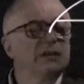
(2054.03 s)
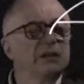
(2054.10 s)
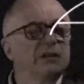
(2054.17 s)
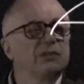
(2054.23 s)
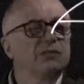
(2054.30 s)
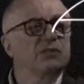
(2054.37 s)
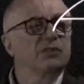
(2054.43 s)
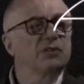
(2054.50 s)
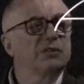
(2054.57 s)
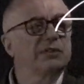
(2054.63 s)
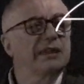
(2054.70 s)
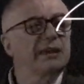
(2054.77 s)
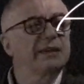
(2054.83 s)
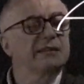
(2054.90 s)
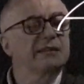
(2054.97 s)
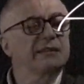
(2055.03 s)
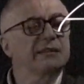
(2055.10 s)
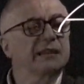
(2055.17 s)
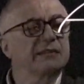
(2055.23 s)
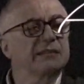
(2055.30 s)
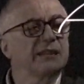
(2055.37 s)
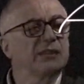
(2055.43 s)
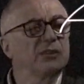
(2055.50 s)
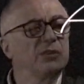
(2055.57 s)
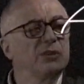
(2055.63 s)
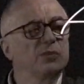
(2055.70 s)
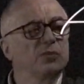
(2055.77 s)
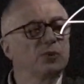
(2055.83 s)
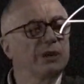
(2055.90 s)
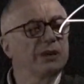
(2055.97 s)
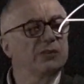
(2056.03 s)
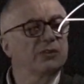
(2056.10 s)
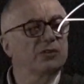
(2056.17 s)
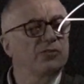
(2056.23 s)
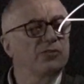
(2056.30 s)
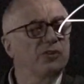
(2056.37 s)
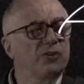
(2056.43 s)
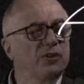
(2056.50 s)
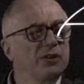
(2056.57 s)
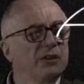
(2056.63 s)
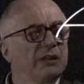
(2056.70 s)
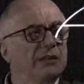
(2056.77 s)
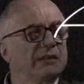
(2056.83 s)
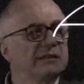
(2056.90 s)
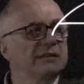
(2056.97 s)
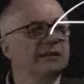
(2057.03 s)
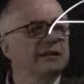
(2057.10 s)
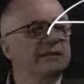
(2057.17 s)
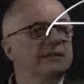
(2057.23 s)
So this has the unit weight of oil, and this has the